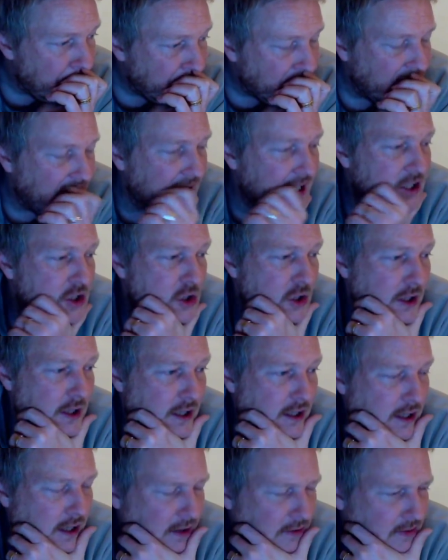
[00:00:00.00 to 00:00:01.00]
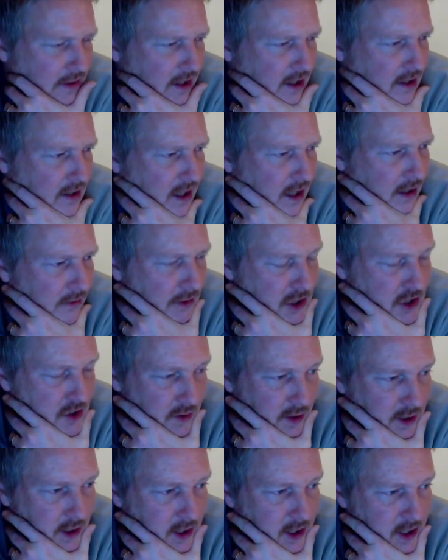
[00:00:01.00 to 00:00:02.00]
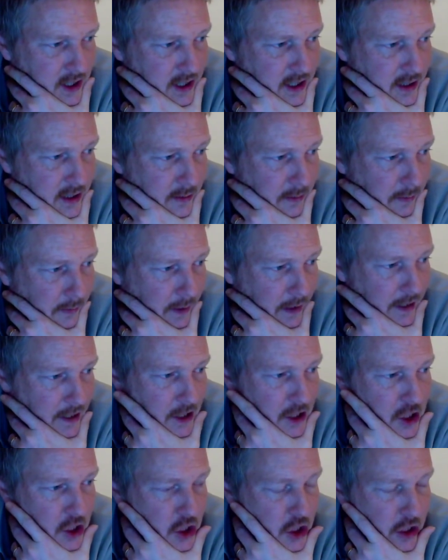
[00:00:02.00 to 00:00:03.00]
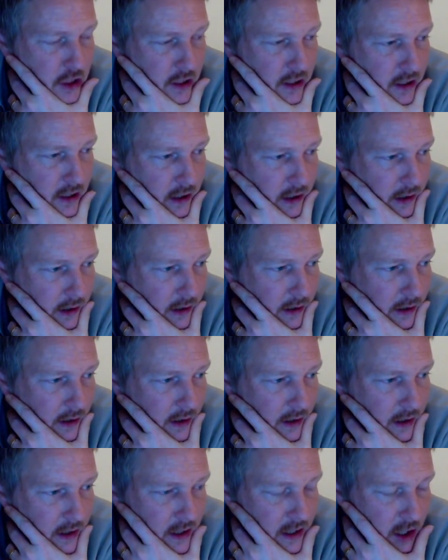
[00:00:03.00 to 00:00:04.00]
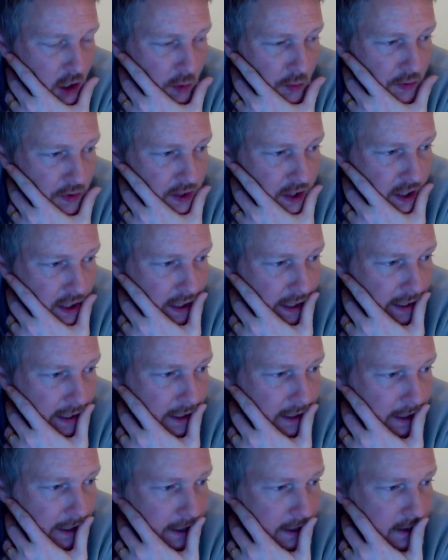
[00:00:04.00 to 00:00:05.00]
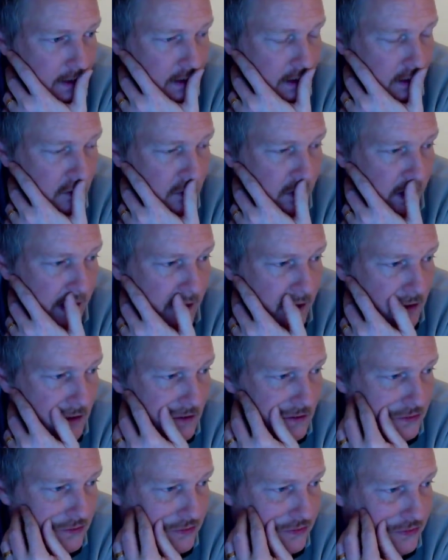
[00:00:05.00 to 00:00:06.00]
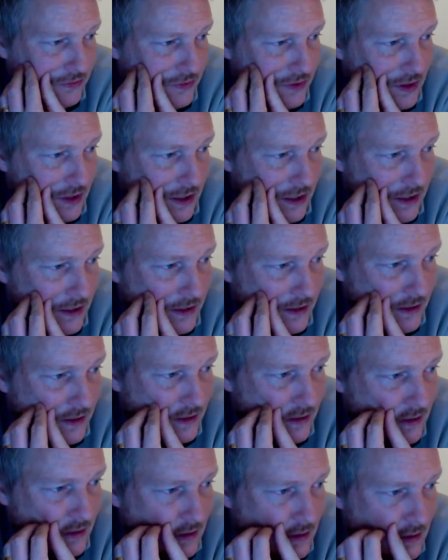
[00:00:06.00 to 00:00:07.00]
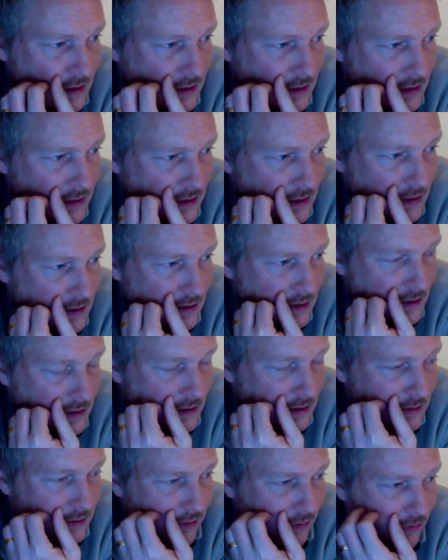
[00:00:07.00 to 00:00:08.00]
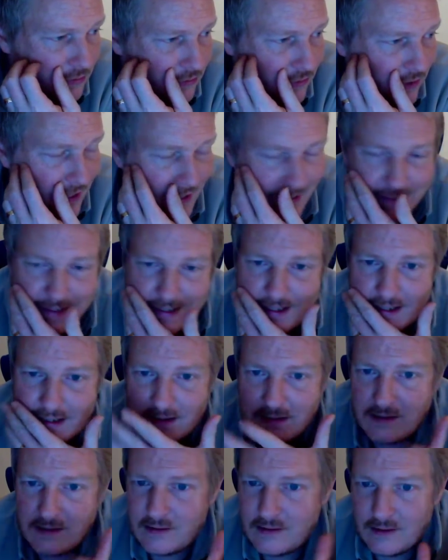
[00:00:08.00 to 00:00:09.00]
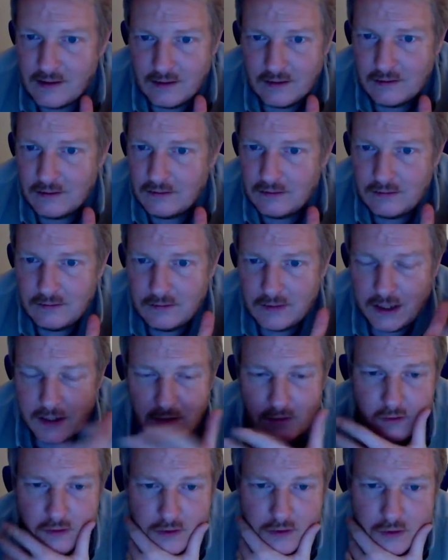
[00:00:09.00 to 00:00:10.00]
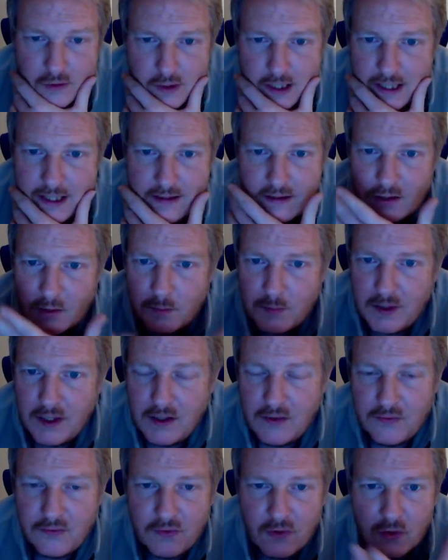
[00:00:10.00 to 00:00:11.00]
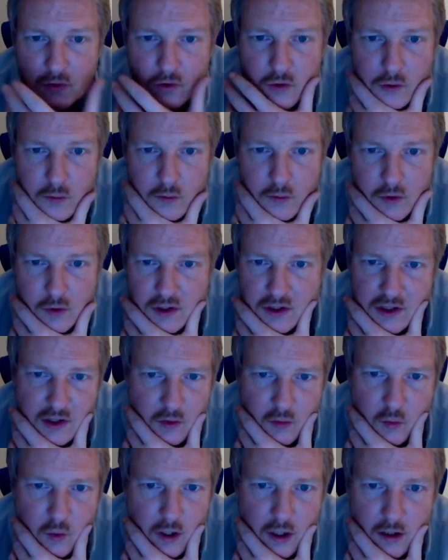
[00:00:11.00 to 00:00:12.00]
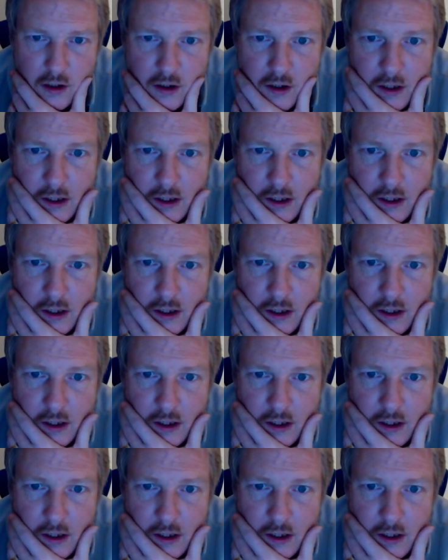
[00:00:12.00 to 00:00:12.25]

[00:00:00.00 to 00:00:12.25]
Actually, I think David Schwartz mentioned something like that in one of his threads on, I don't know, XRP forum or somewhere,